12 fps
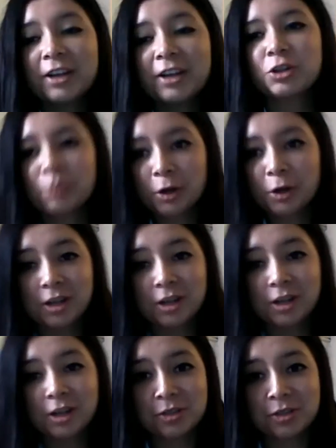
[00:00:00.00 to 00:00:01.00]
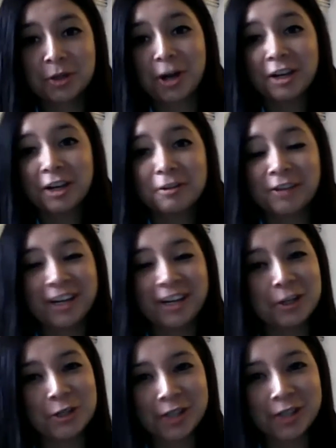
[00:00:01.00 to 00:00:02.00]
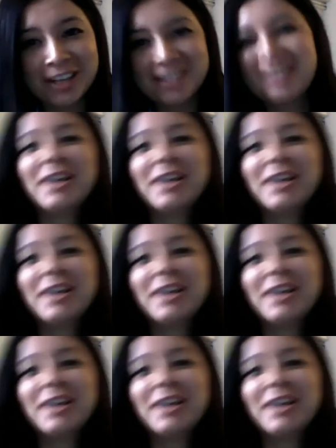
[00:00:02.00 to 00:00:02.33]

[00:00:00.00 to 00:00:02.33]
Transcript: two more questions regarding financial aid,